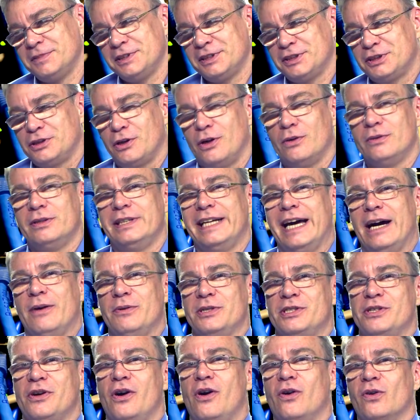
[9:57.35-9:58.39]
So now
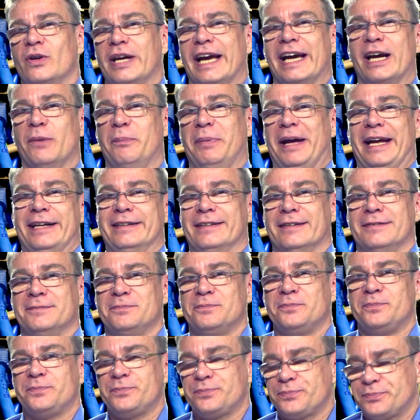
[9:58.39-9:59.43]
it's all gigabit.
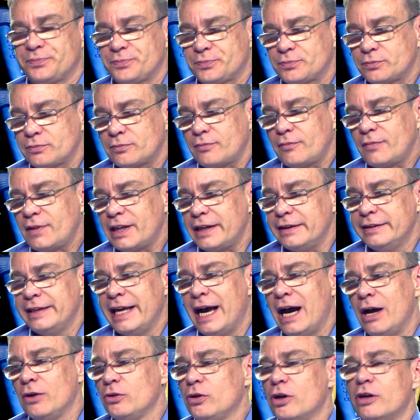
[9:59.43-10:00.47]

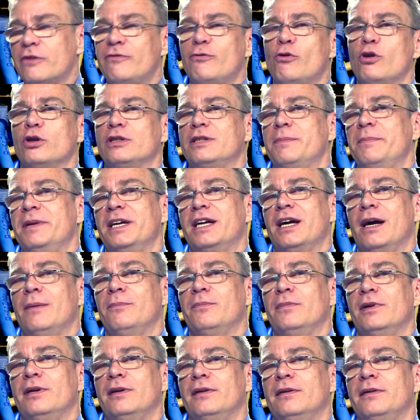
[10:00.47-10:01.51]
Now look for it to
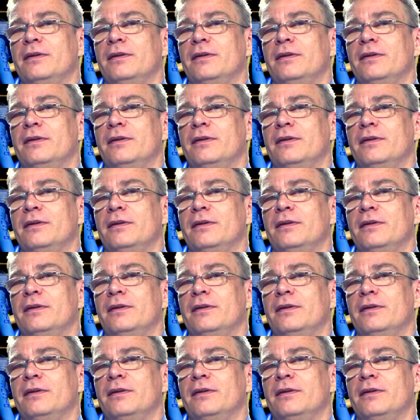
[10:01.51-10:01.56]
become